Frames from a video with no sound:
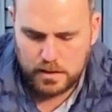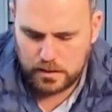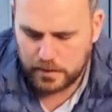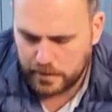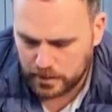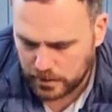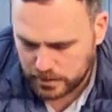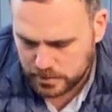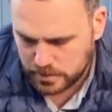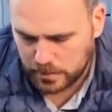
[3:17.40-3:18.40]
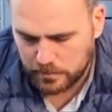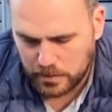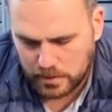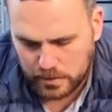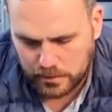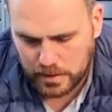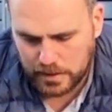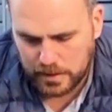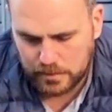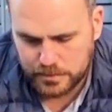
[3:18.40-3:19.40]
during lunchtime, then it really
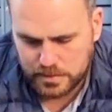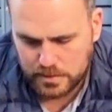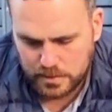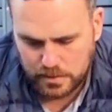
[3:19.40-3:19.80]
helps.